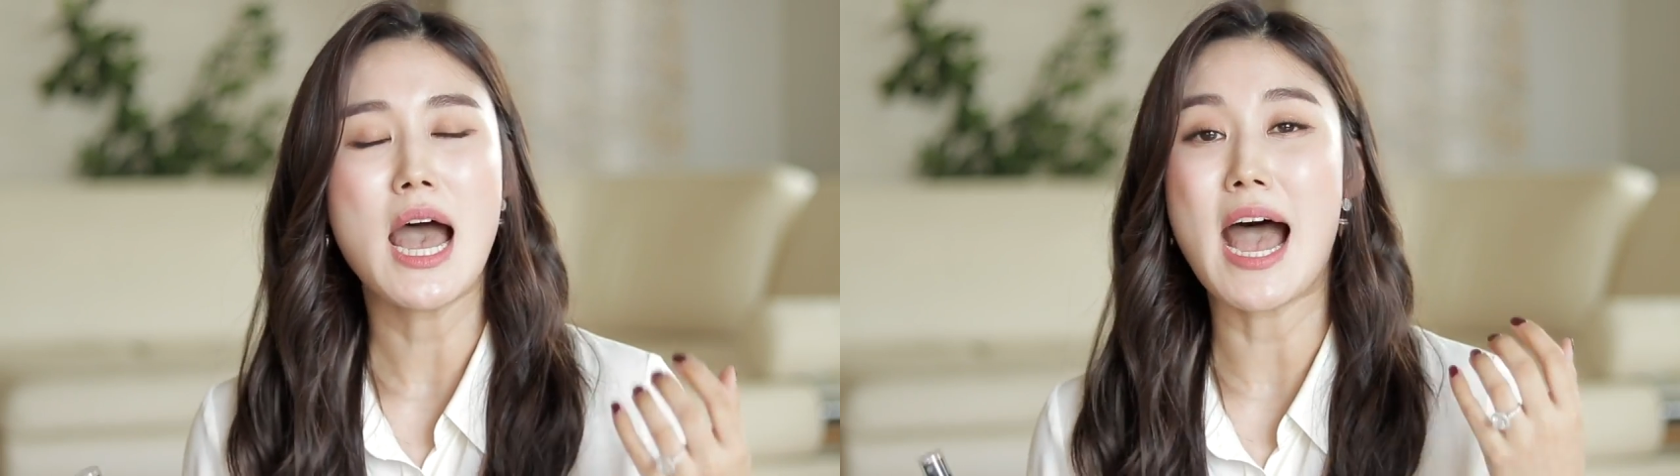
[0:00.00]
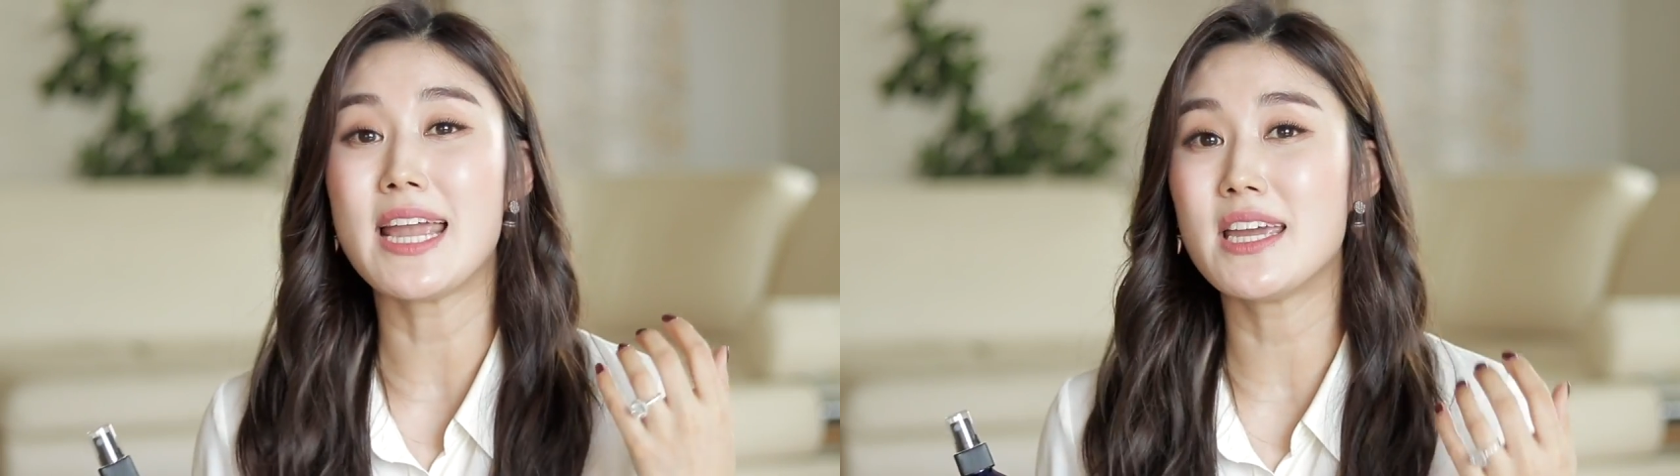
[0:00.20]

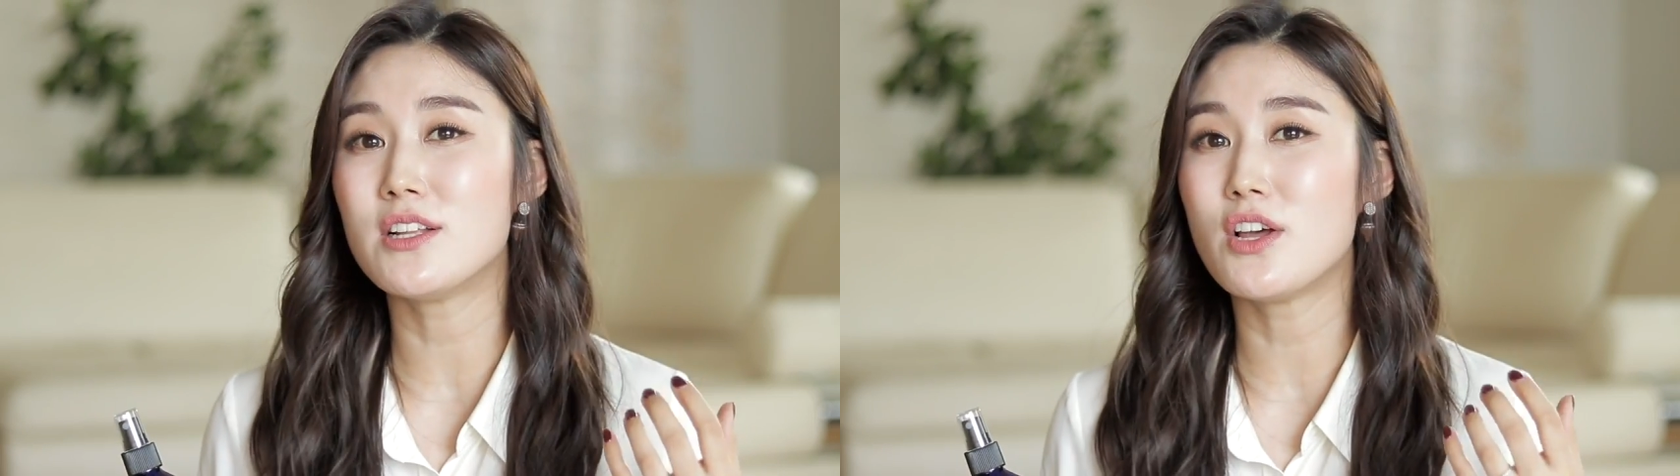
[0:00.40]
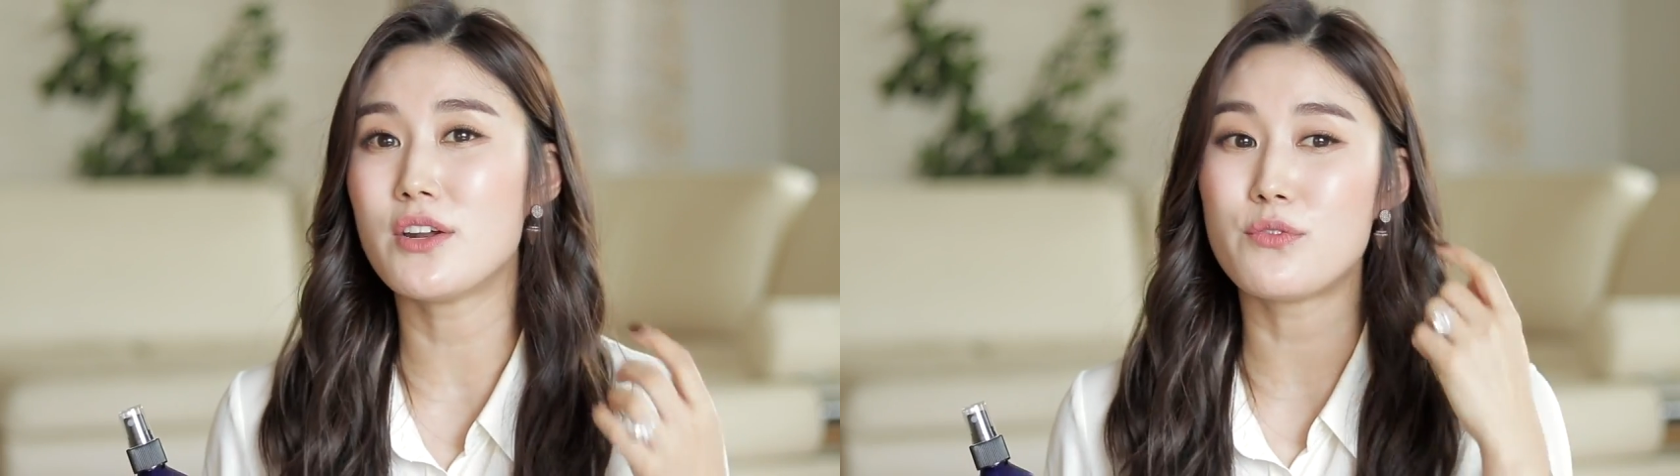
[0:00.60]
I get
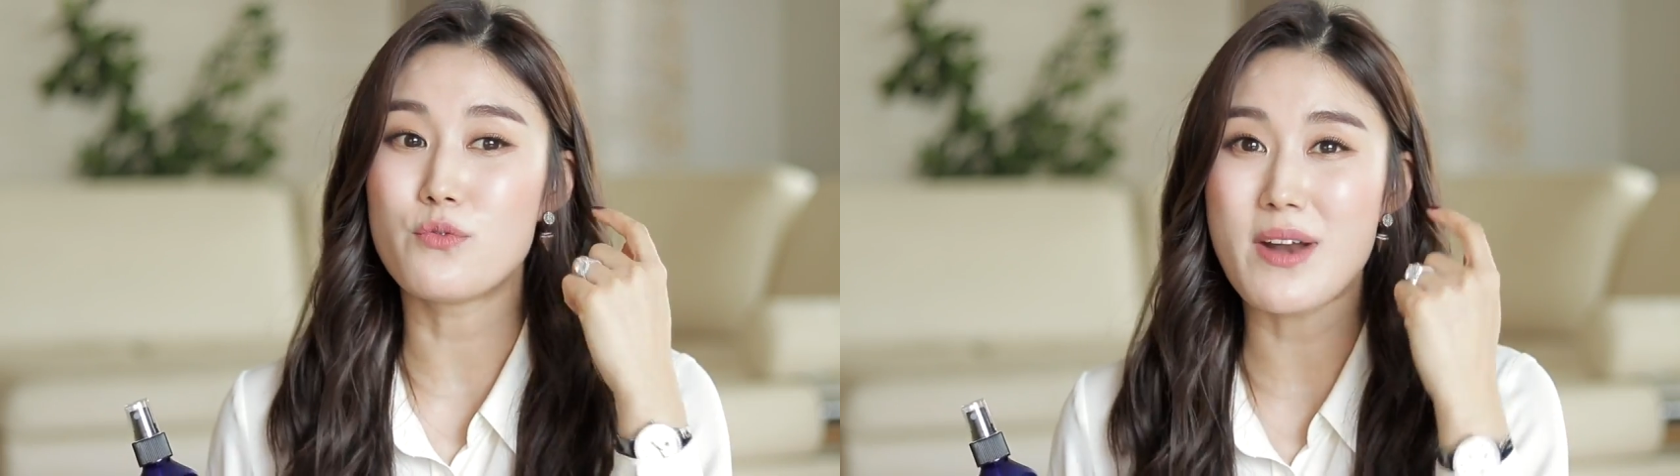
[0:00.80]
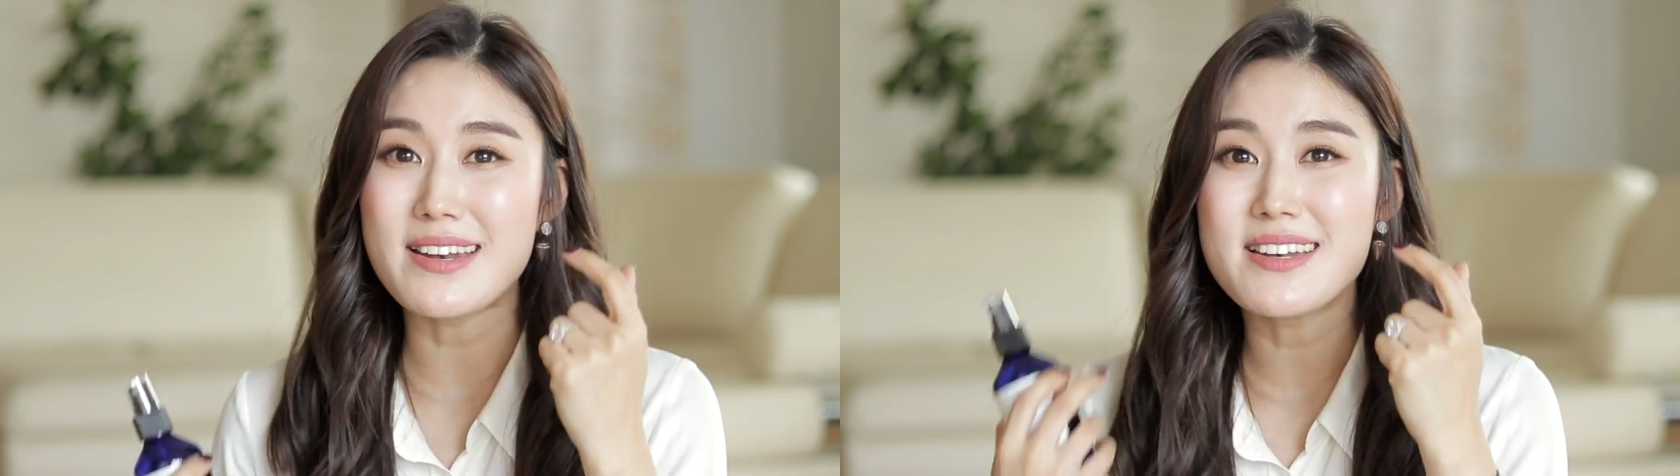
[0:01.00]
a lot
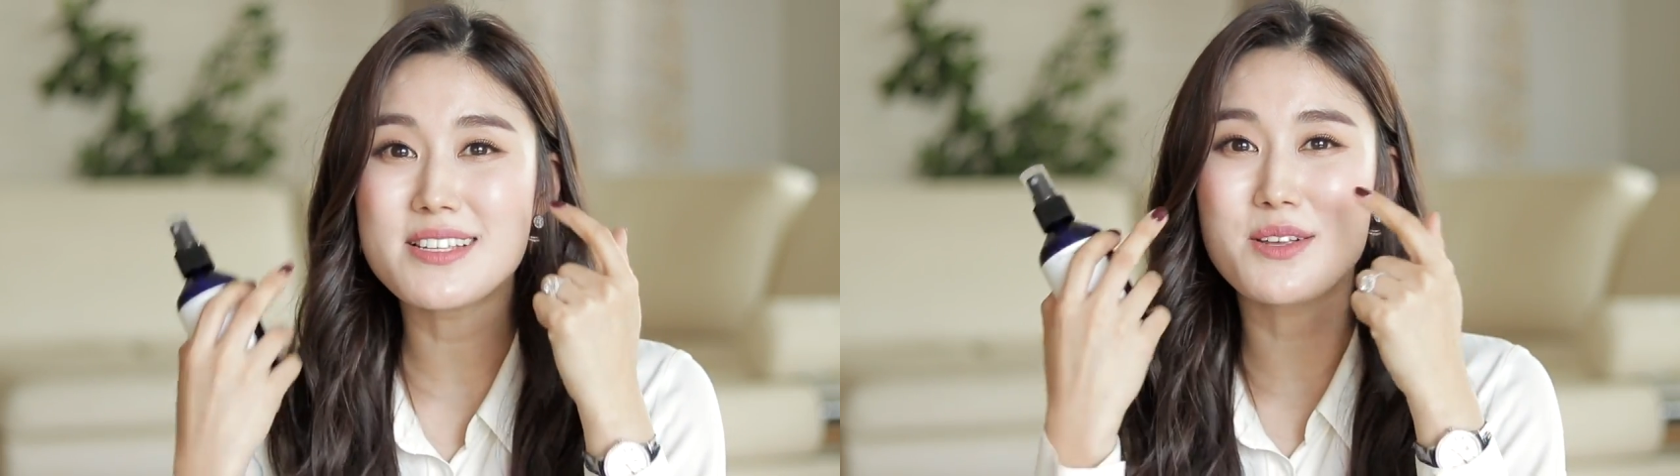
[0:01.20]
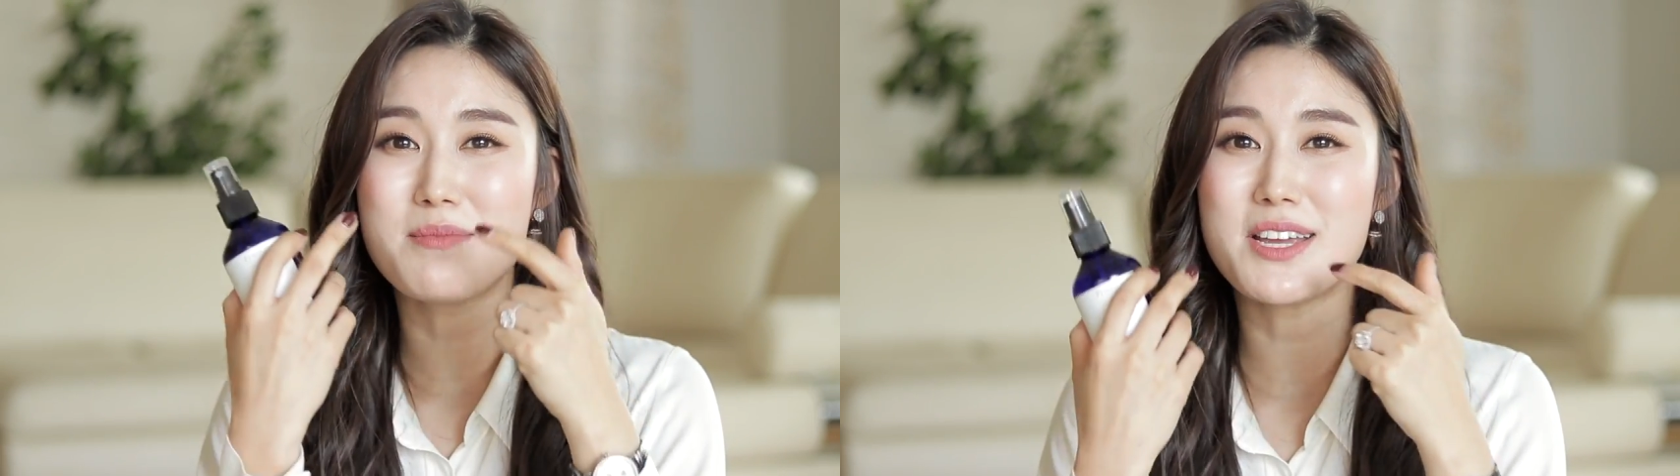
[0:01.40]
of
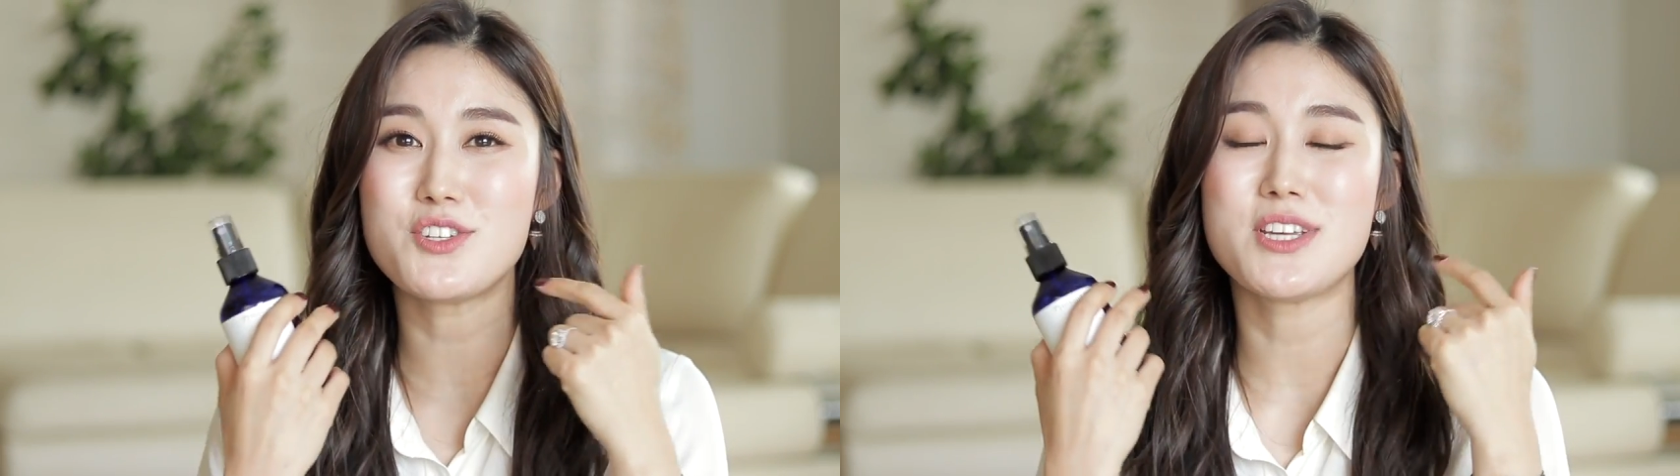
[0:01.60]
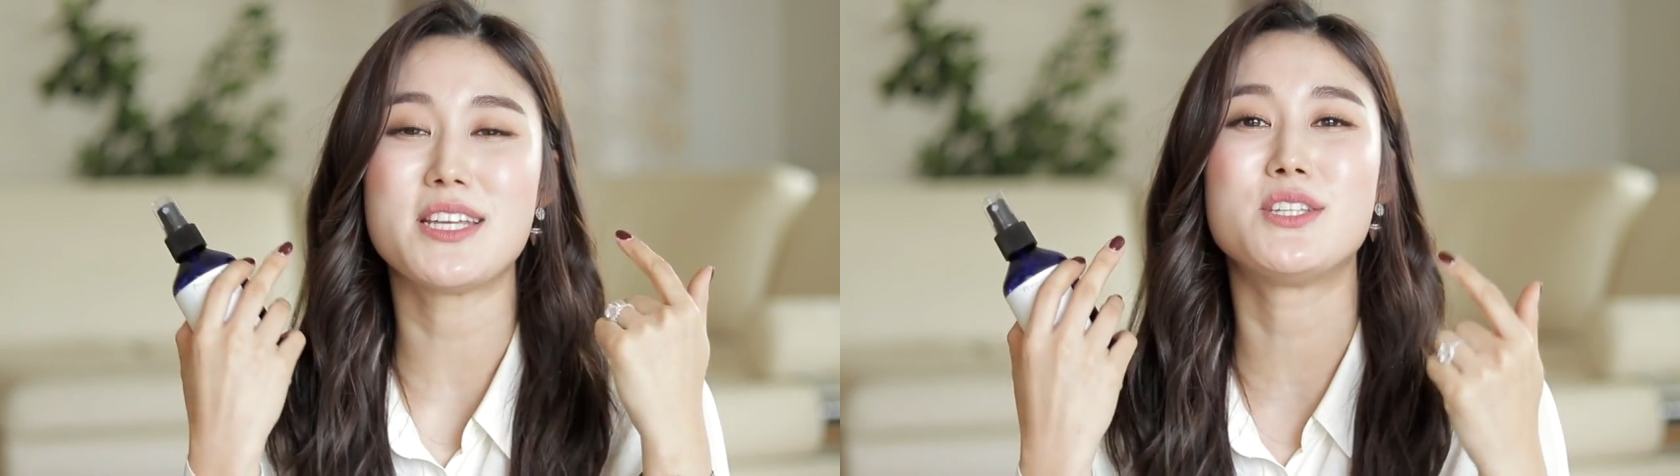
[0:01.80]
redness on my
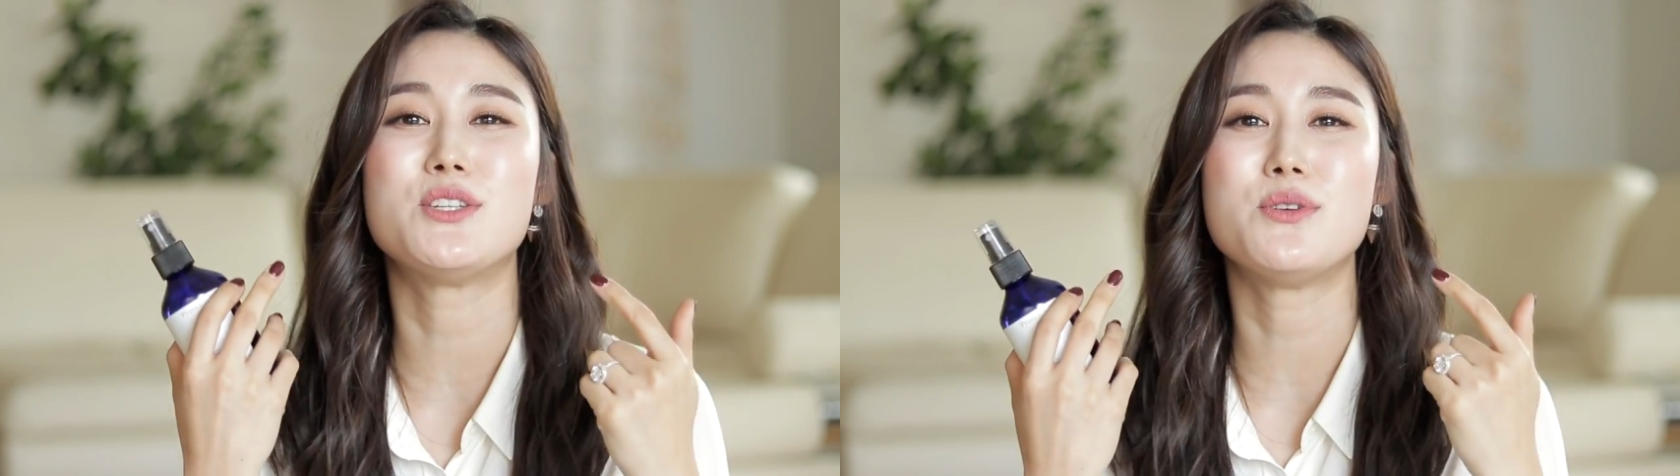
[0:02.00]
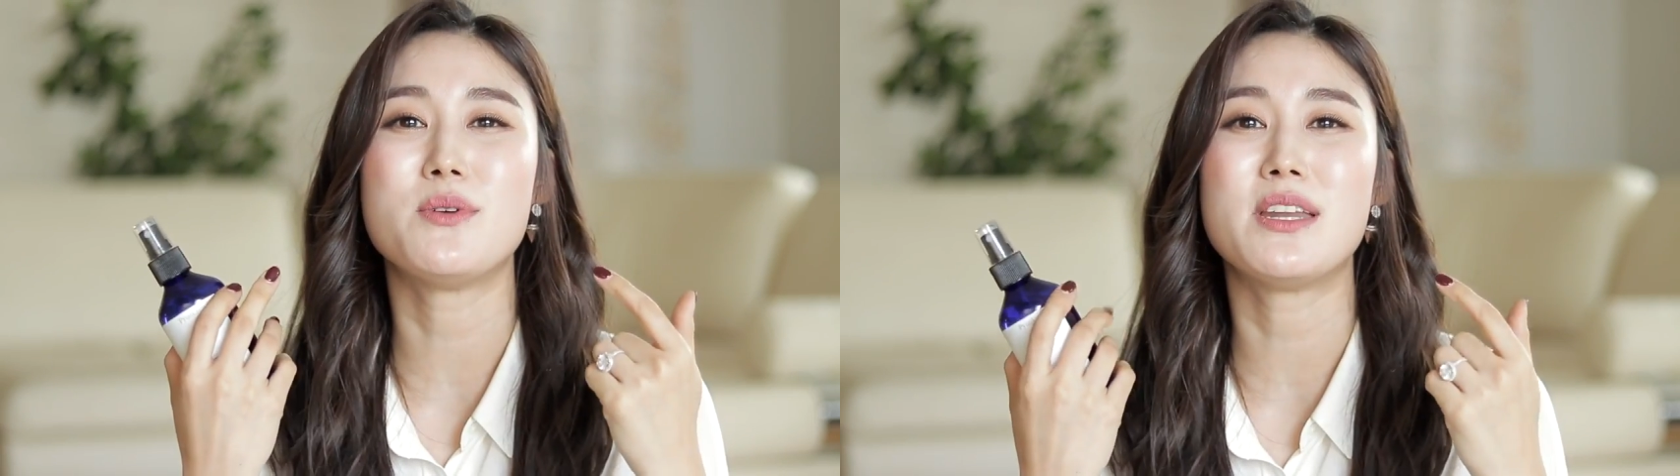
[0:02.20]
cheeks too,